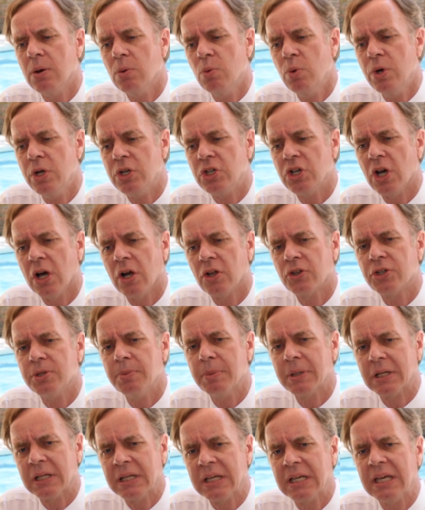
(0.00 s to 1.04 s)
which
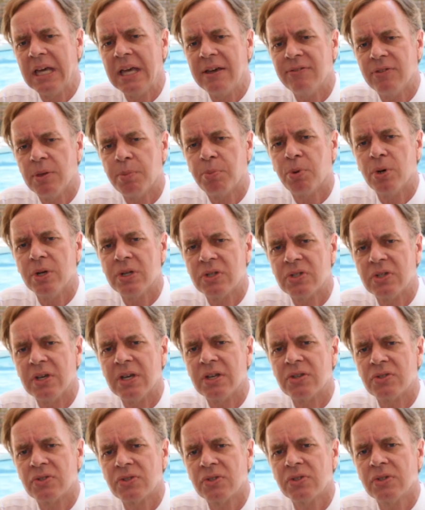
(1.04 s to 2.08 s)
ultimately gave the
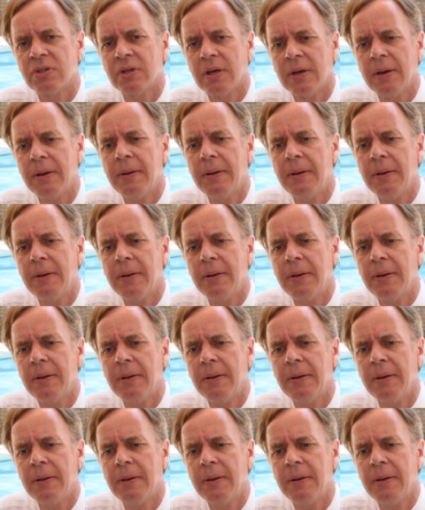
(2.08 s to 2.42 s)
princess